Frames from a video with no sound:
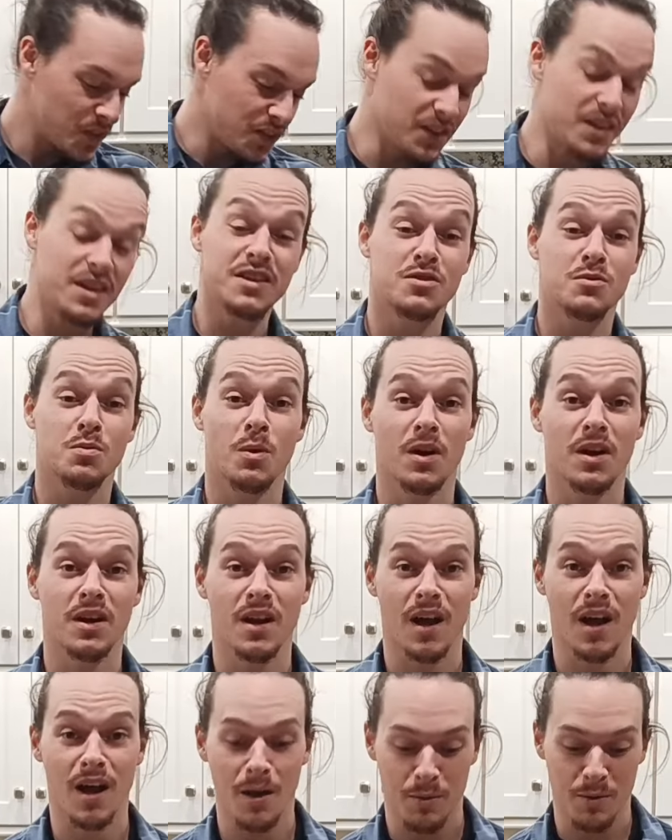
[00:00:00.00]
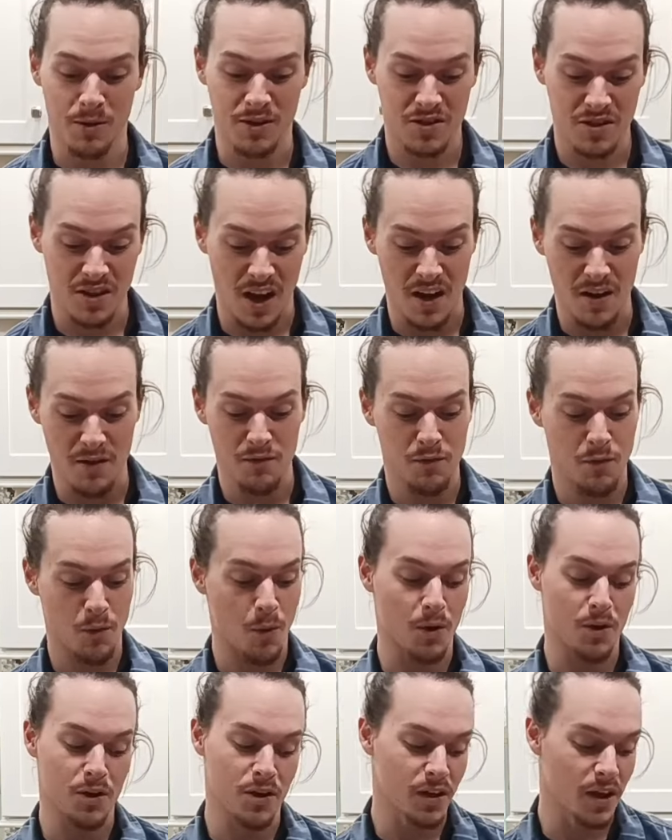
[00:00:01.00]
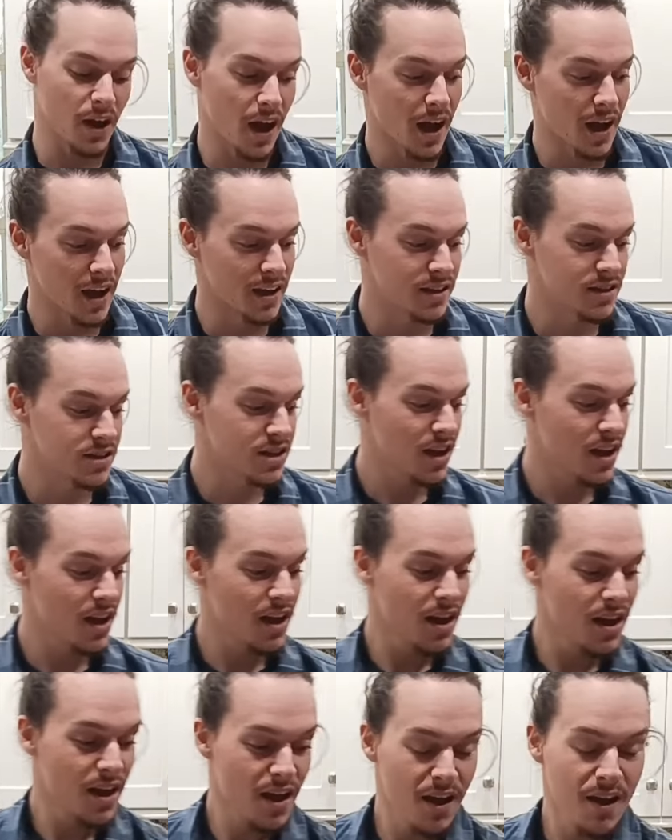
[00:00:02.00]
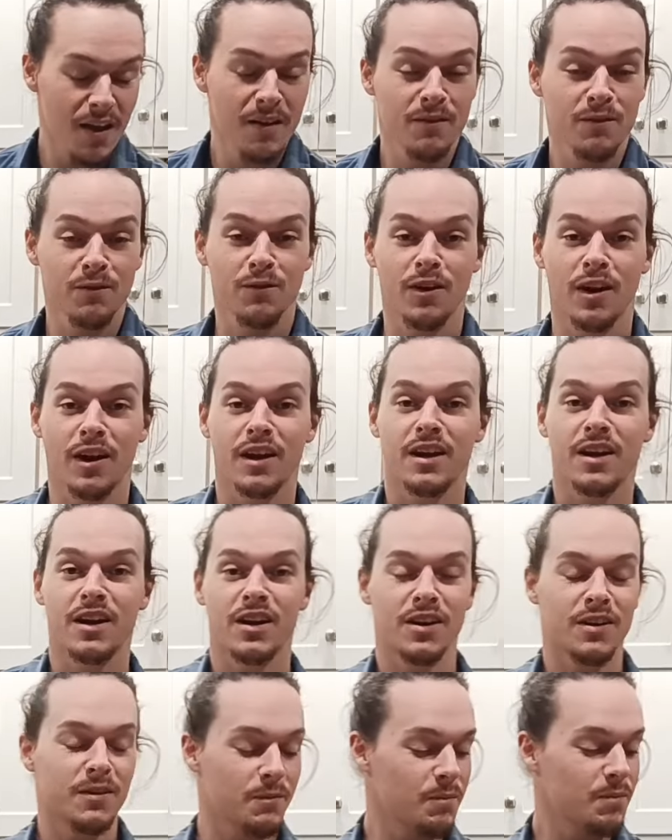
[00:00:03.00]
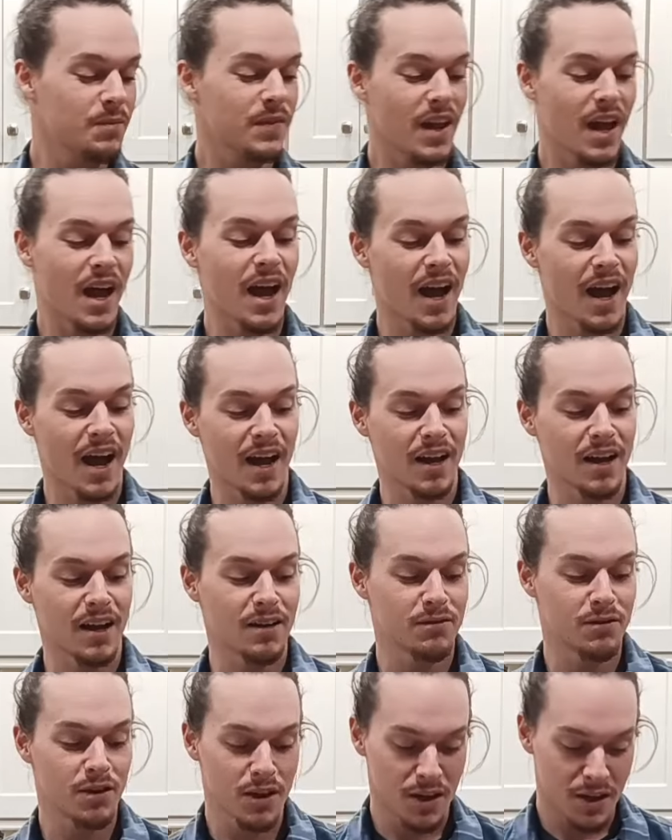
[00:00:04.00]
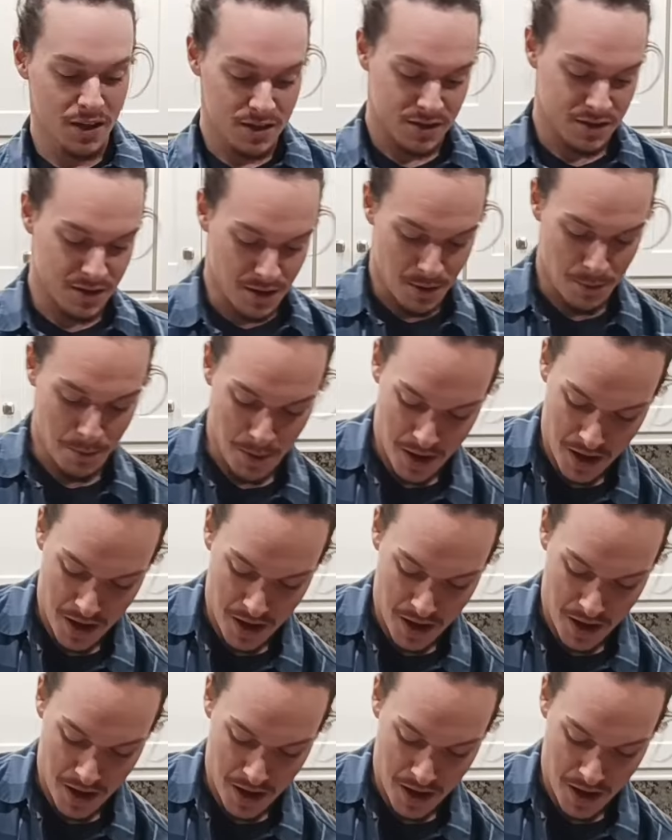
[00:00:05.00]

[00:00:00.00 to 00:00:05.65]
This one I'm excited for, you guys. Right here I have some,